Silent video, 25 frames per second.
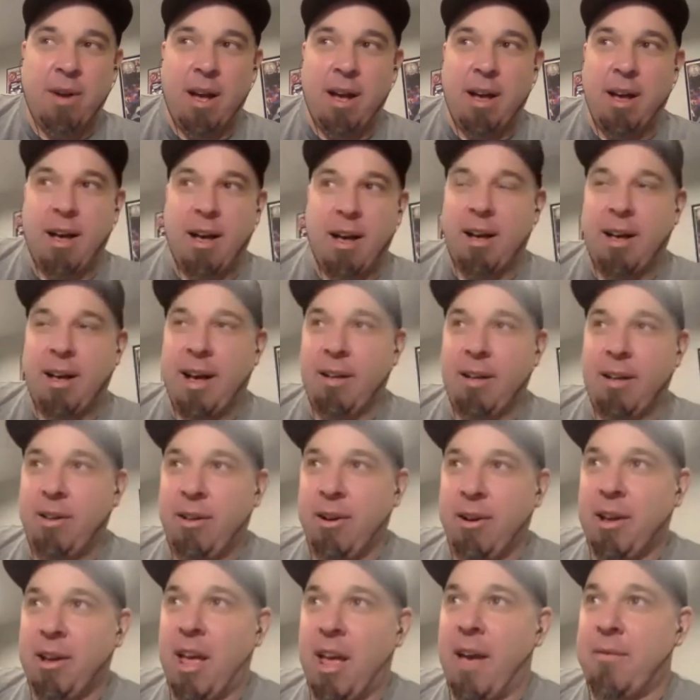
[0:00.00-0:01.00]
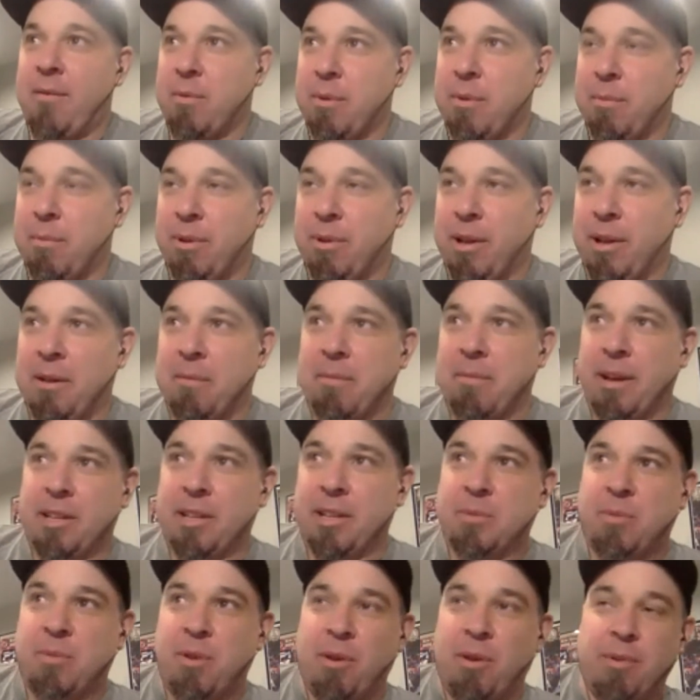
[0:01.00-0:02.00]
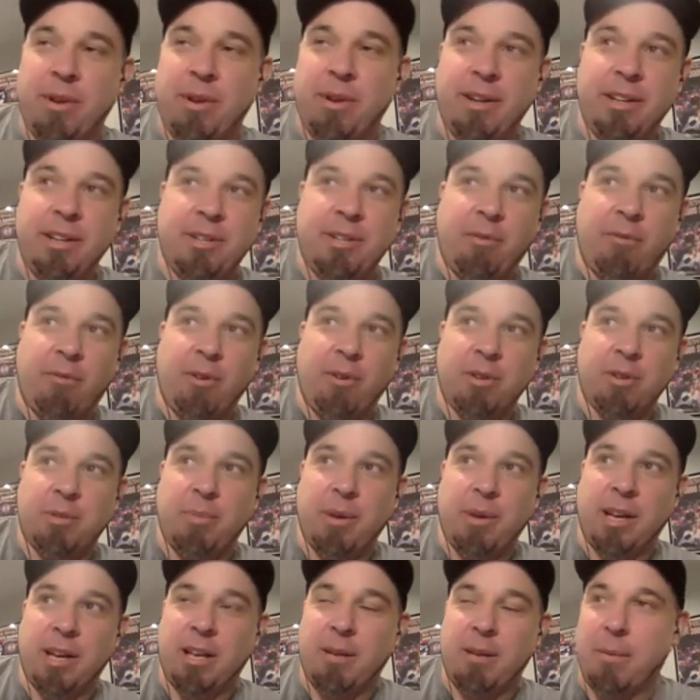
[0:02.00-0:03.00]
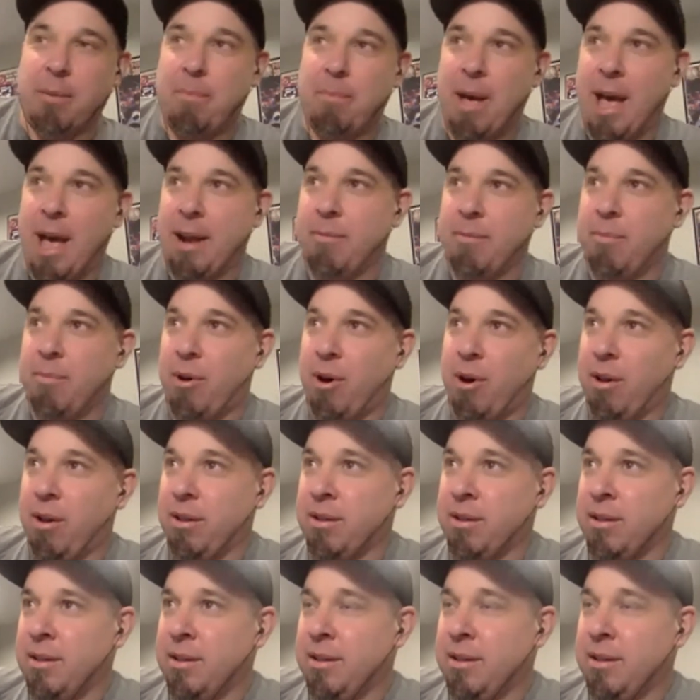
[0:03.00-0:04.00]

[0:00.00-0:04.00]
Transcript: Uh, how long have you been playing baseball? When did you first pick up a bat and ball?